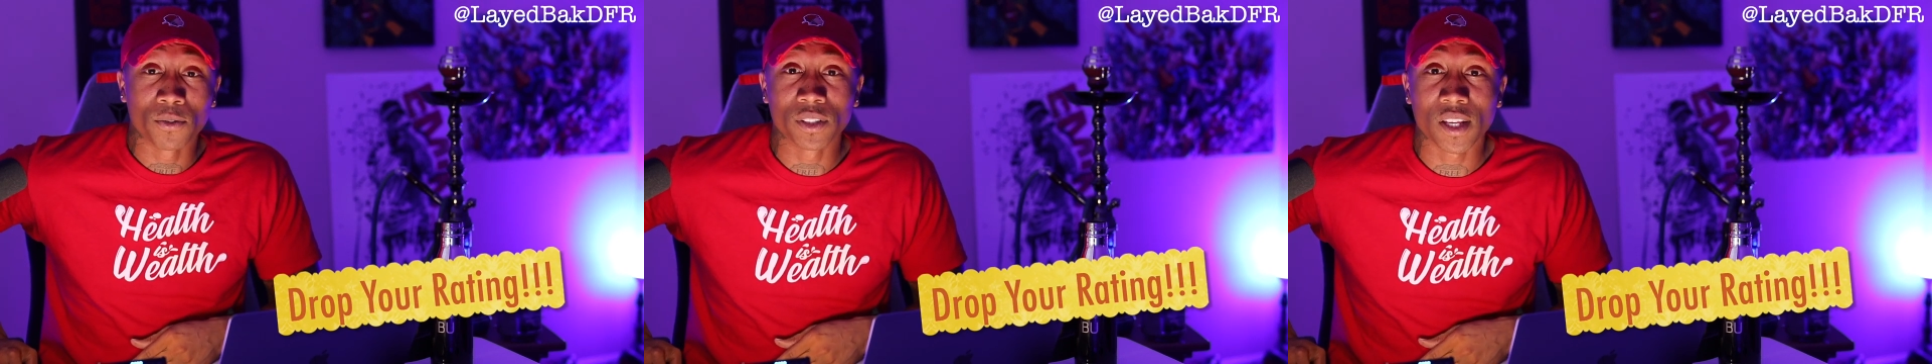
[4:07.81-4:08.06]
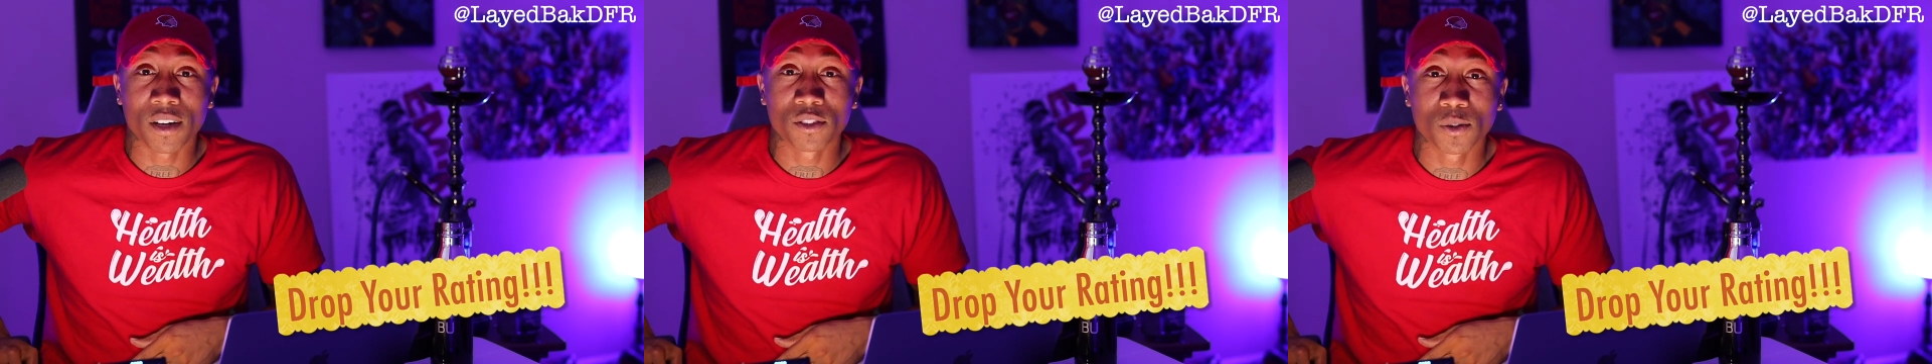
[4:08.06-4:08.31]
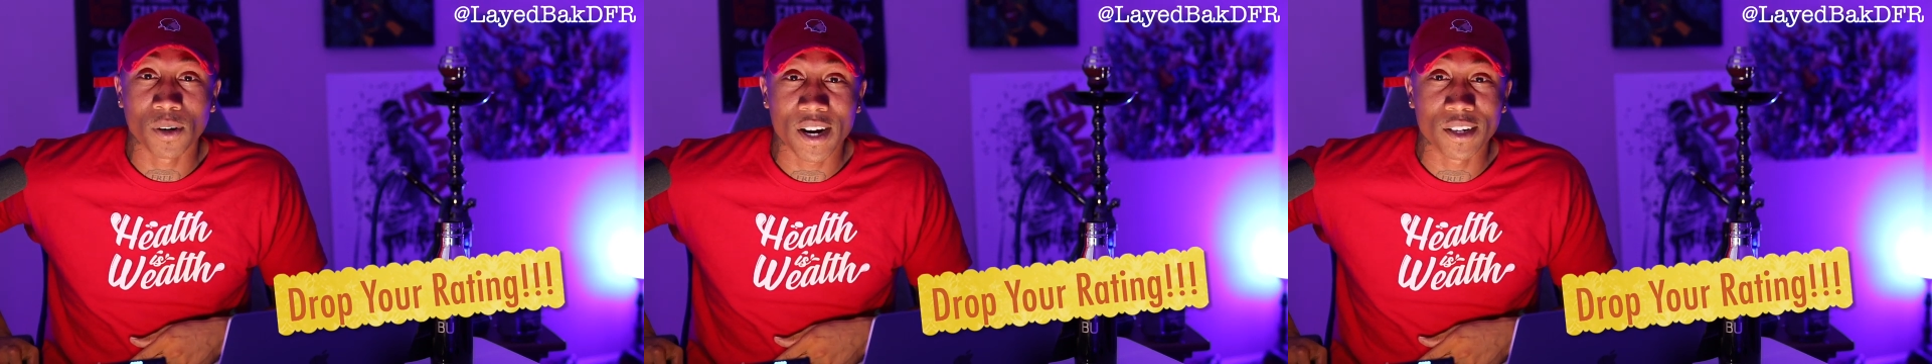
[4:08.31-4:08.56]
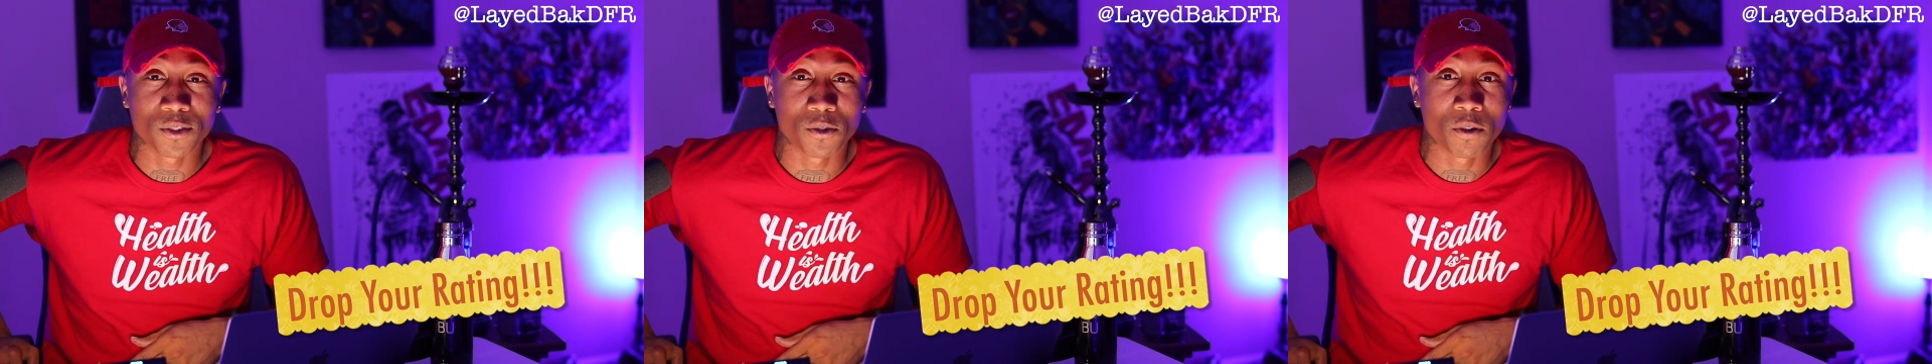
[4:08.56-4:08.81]
Was that a
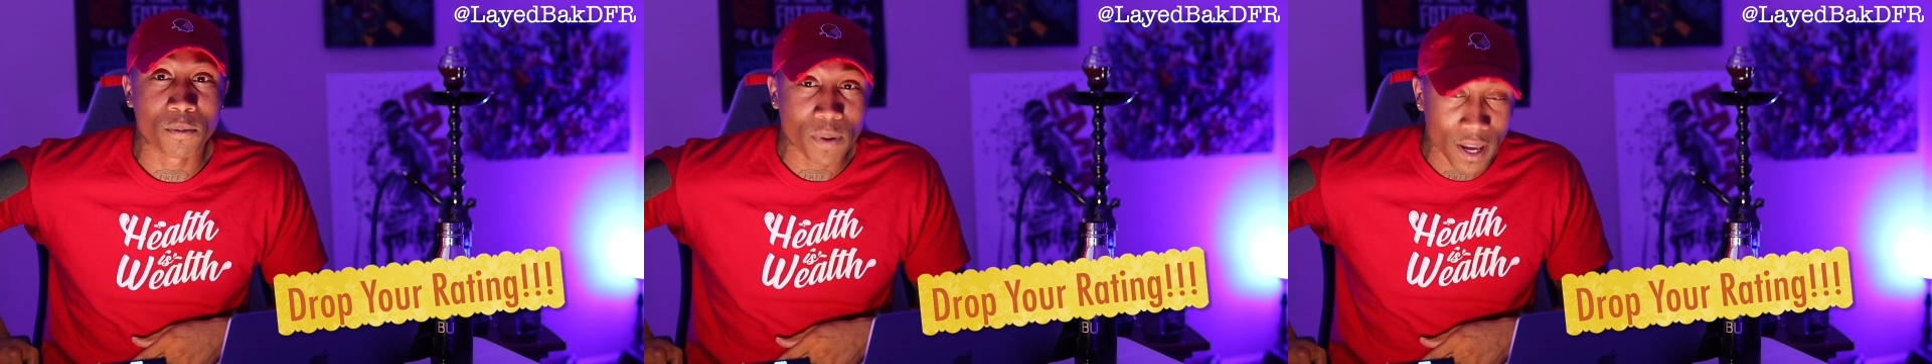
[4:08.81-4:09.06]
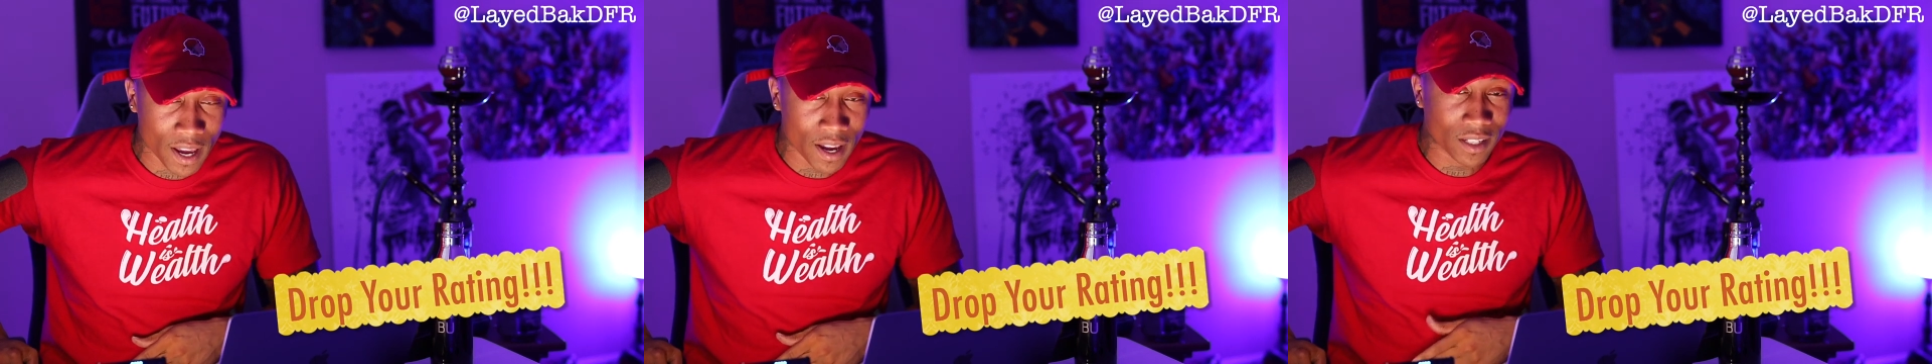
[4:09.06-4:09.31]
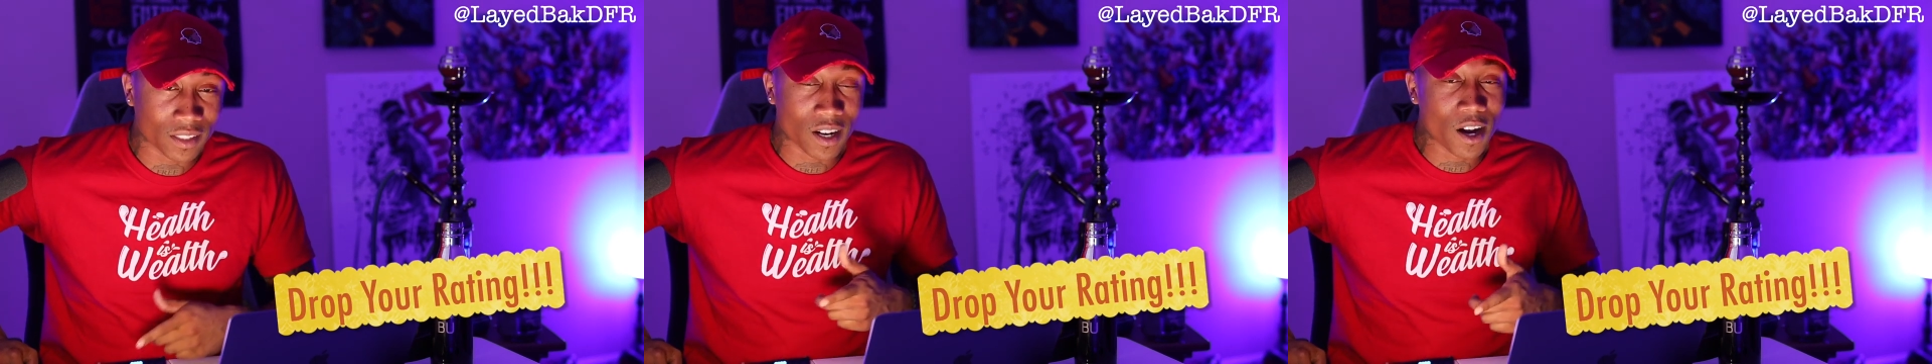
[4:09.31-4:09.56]
trash or a pass?